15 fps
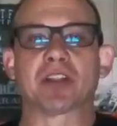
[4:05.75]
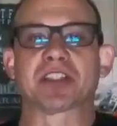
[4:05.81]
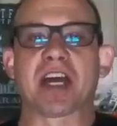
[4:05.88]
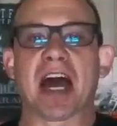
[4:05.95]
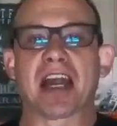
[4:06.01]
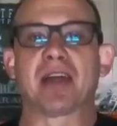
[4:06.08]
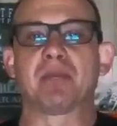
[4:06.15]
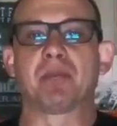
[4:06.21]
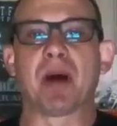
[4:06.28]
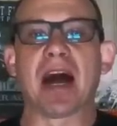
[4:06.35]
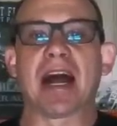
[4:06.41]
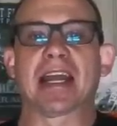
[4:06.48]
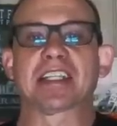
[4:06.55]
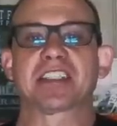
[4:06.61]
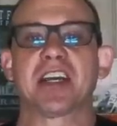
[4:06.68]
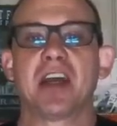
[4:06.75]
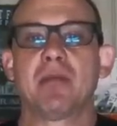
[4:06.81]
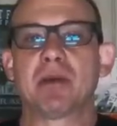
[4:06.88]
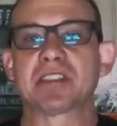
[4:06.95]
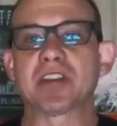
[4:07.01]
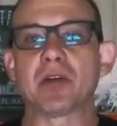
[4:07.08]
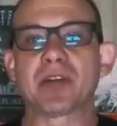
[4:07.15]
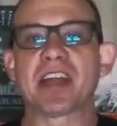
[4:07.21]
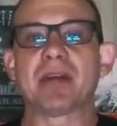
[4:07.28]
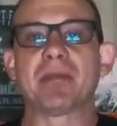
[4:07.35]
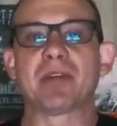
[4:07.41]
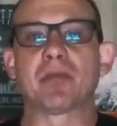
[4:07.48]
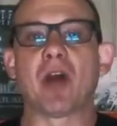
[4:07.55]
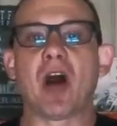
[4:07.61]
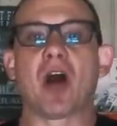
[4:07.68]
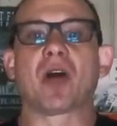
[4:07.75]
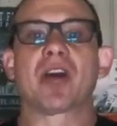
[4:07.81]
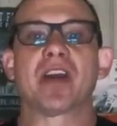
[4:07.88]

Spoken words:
Dyna bikes. But don't get me wrong,